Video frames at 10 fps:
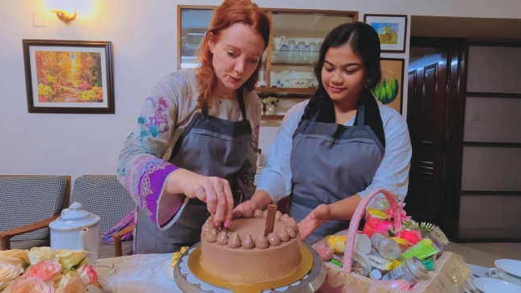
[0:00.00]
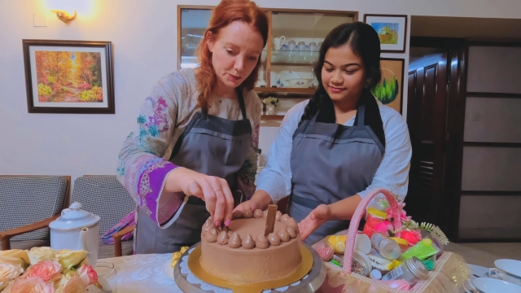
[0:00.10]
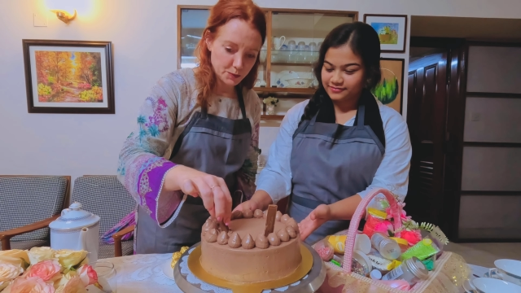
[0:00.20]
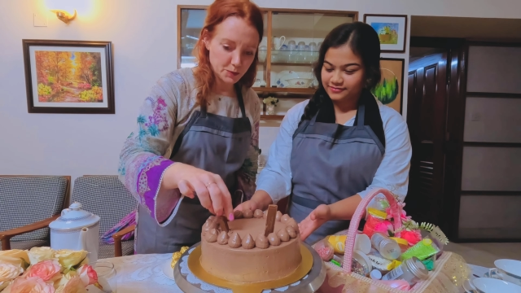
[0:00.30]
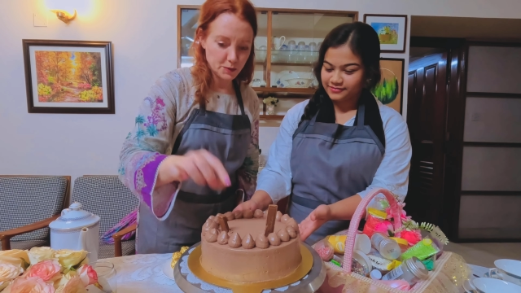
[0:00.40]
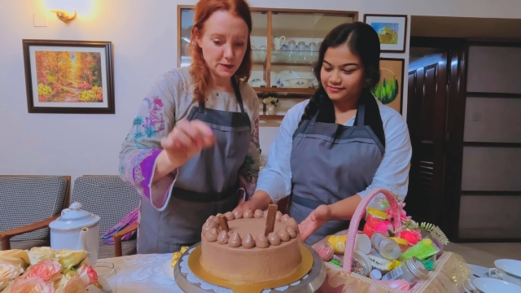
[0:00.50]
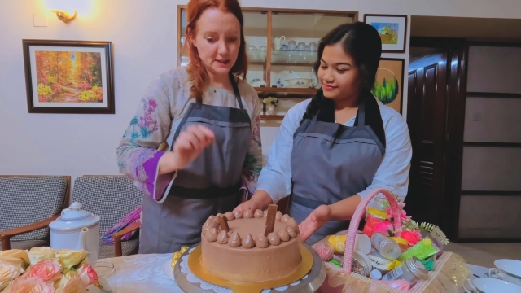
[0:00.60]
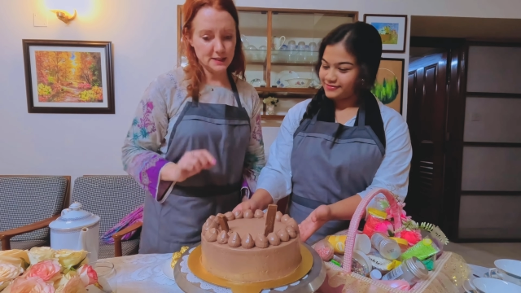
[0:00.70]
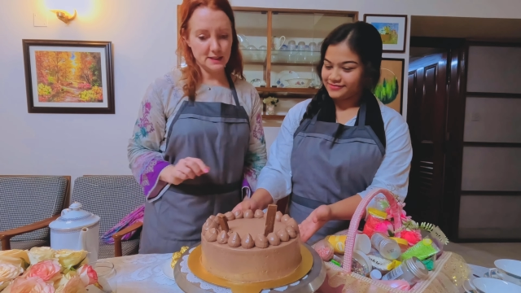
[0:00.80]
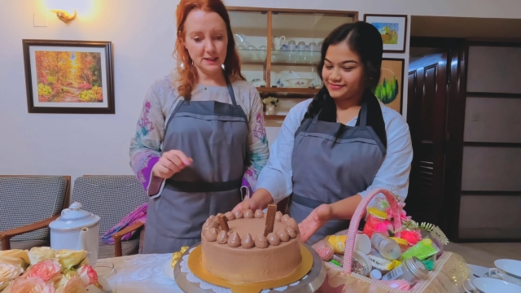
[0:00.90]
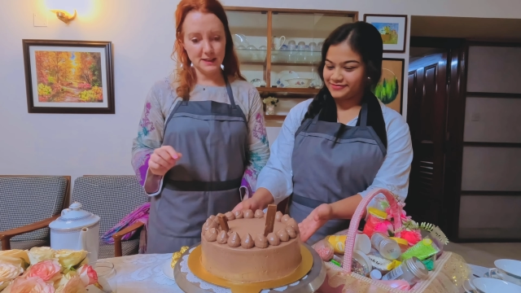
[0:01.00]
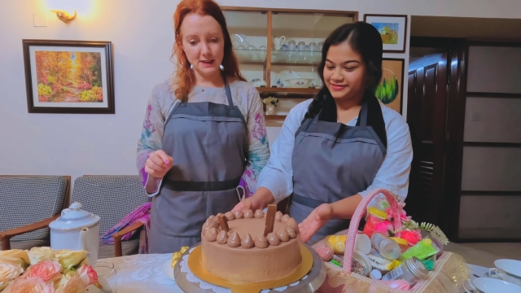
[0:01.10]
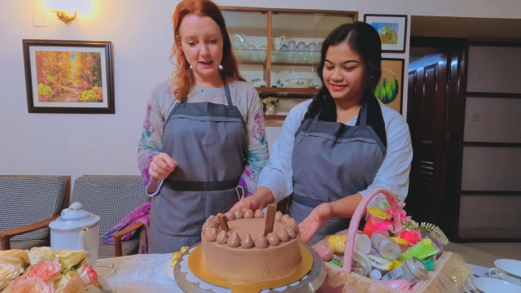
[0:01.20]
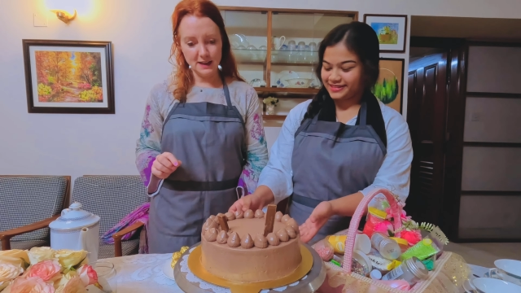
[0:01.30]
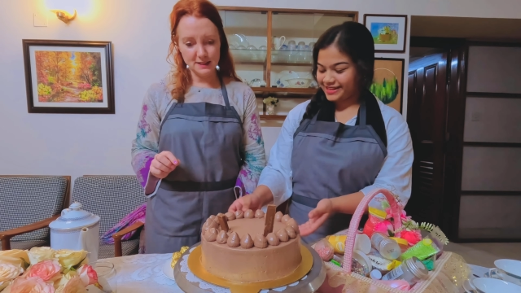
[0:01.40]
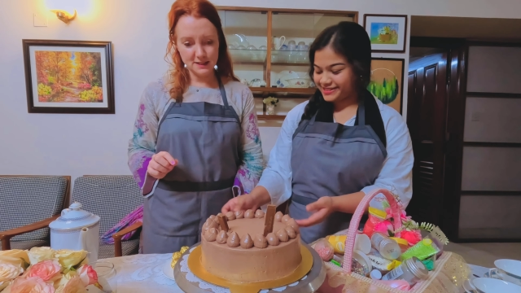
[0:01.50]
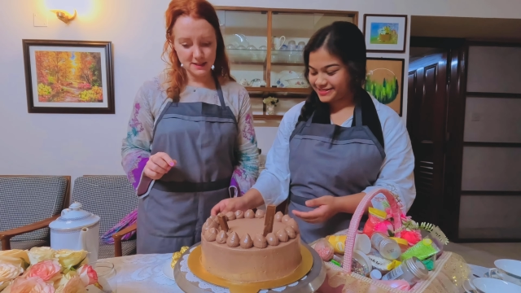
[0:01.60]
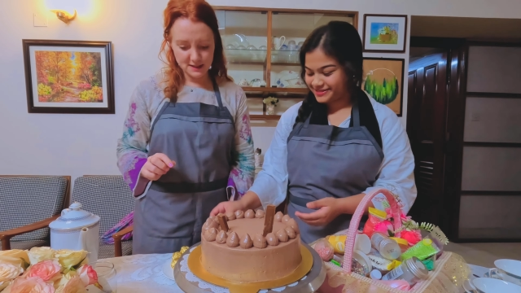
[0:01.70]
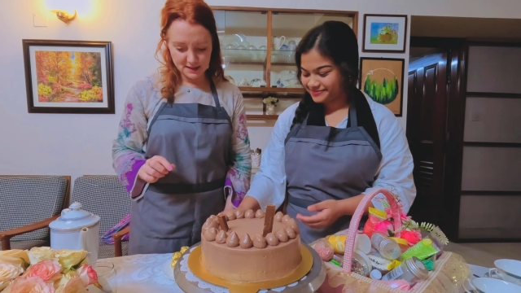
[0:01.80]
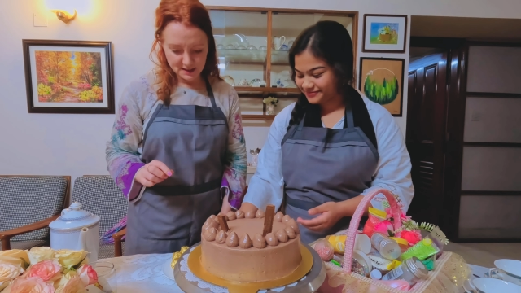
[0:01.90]
Speaker 1: Ooh, look at that. Nice.
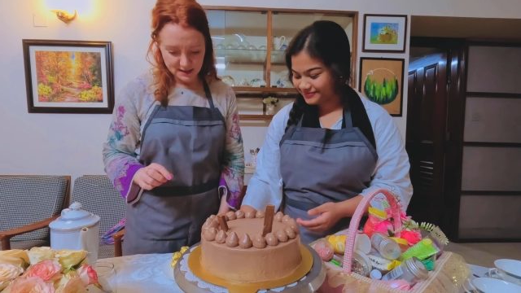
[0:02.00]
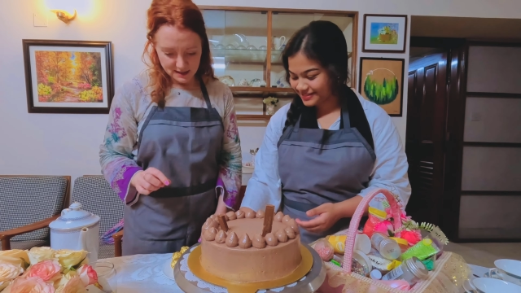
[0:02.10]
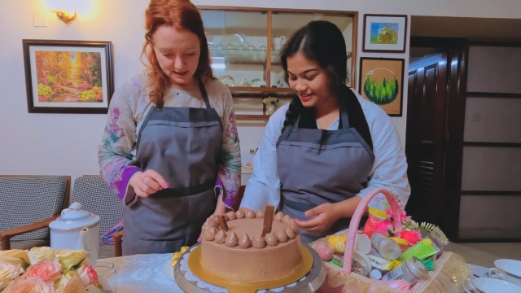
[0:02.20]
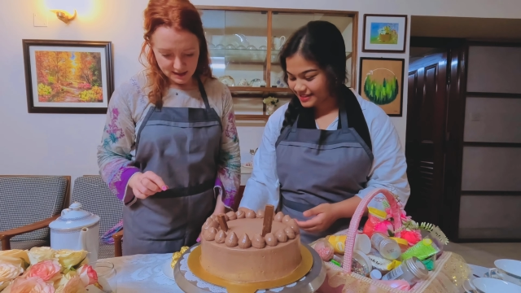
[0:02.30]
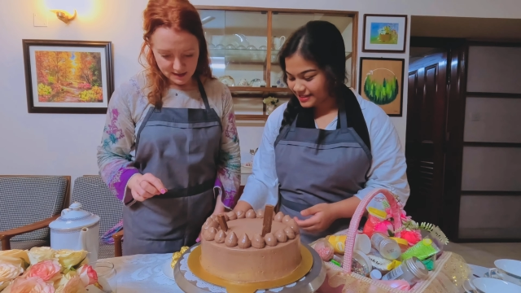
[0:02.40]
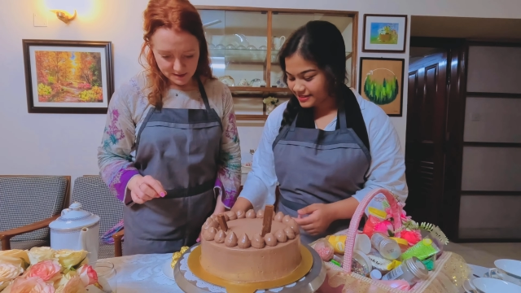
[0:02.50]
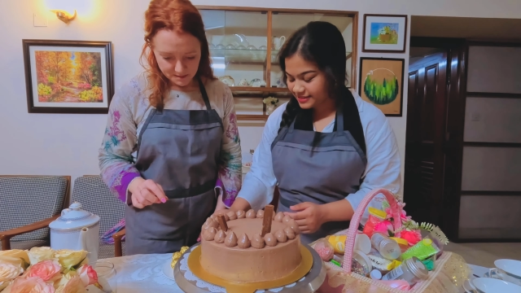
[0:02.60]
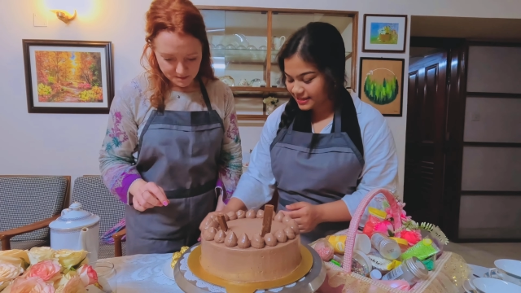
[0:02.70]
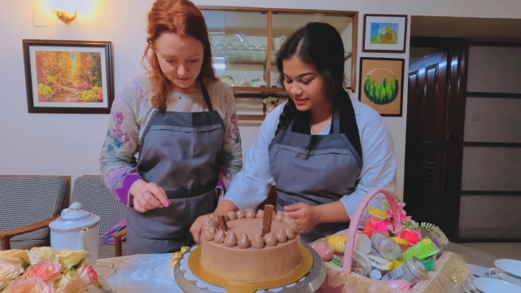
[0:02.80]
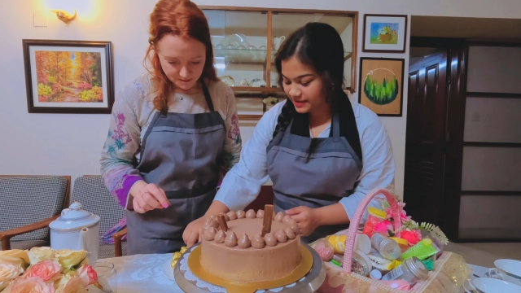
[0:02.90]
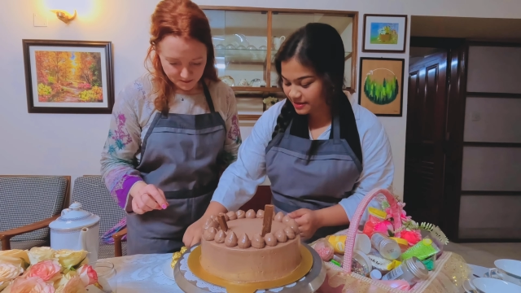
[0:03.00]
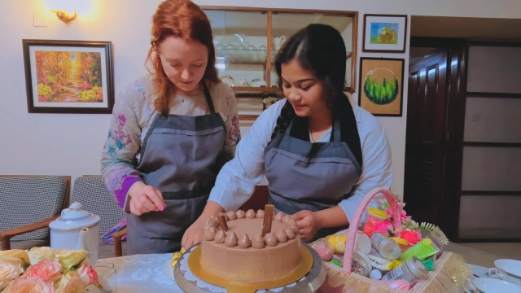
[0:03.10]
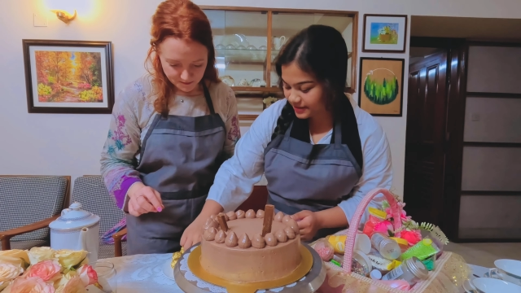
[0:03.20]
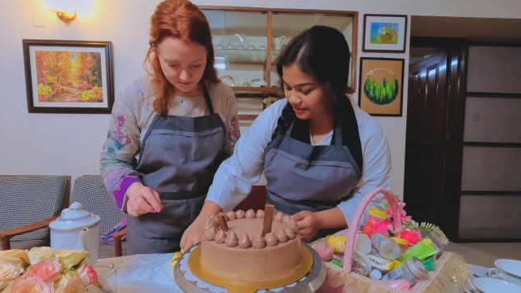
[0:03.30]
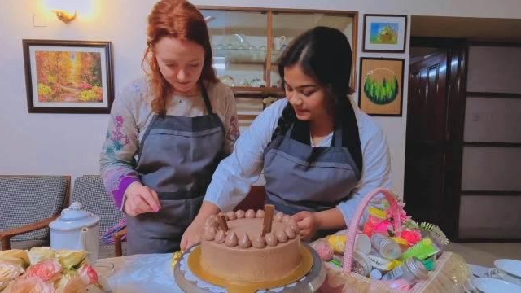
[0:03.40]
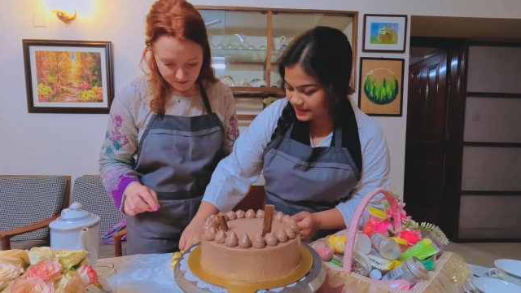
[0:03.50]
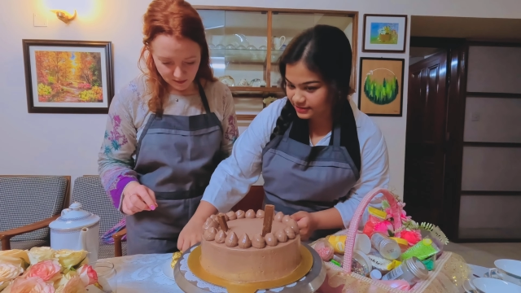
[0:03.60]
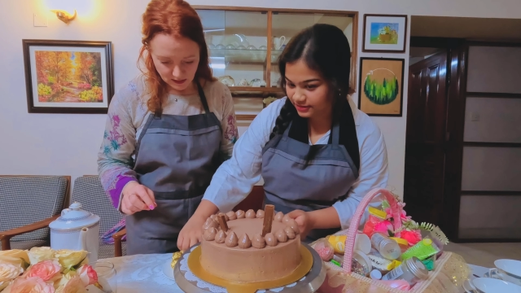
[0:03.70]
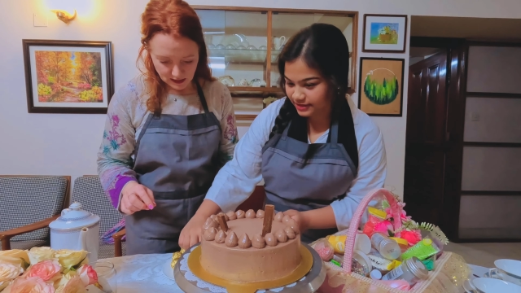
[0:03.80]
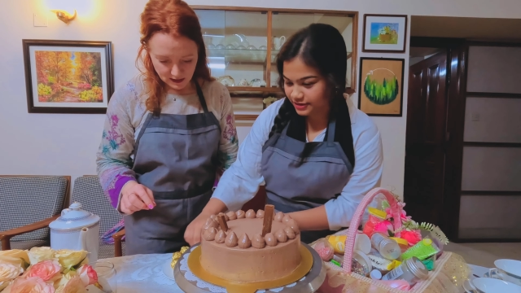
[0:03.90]
So let's make a bigger piece so
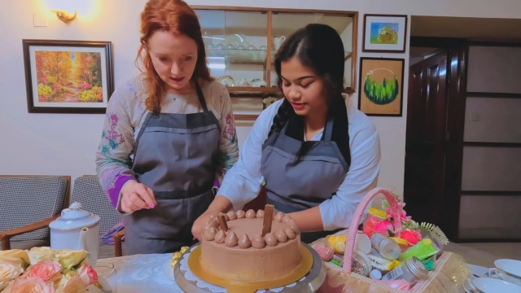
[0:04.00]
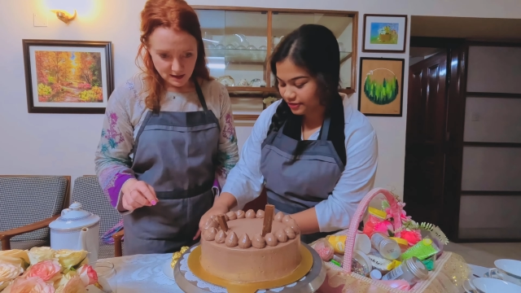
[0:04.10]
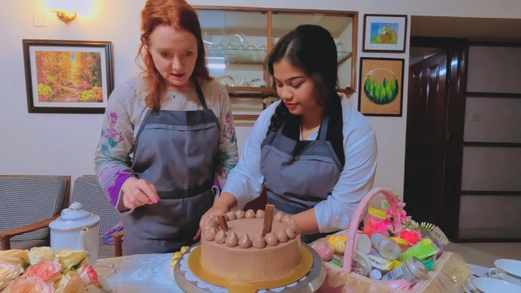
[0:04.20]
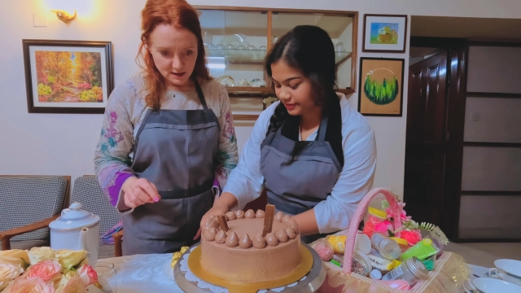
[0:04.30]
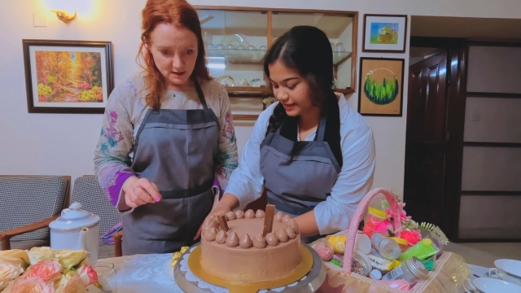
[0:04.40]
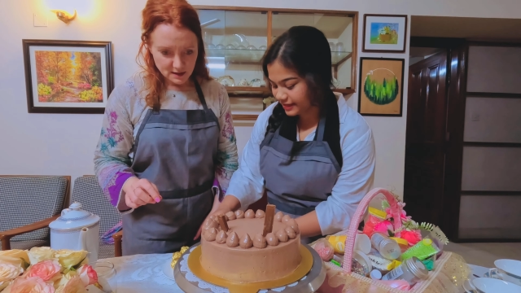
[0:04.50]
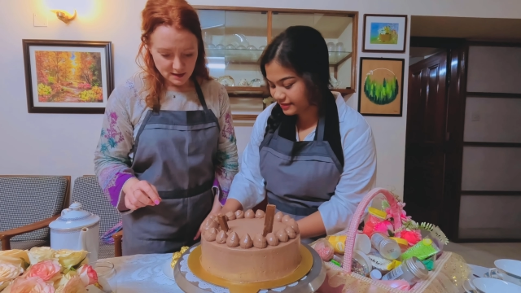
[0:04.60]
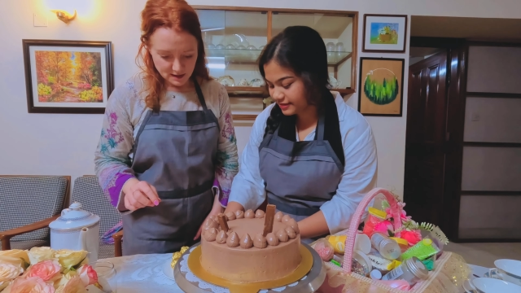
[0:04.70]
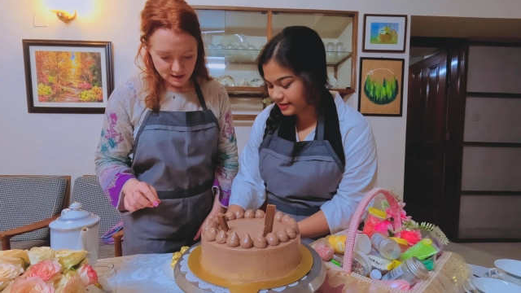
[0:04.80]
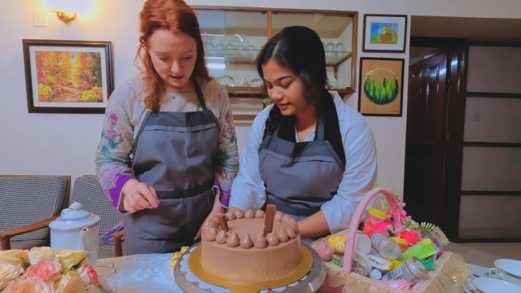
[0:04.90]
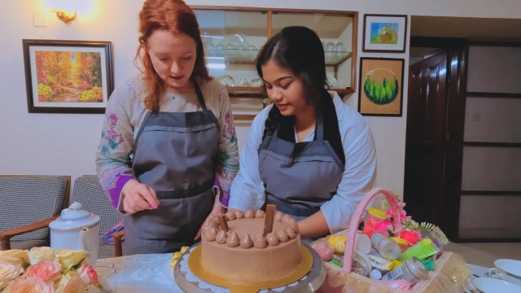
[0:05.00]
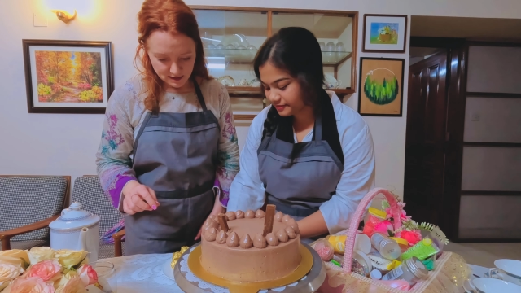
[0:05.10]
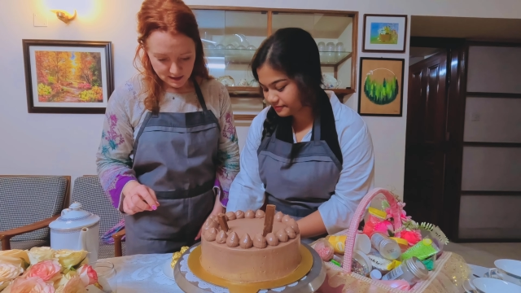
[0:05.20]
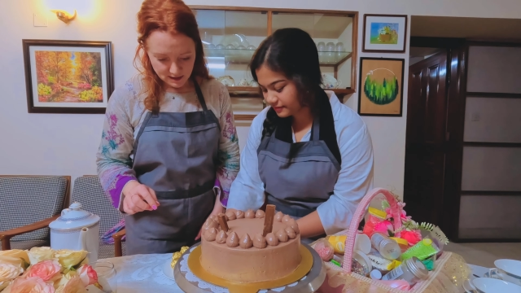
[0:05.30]
that you know we get the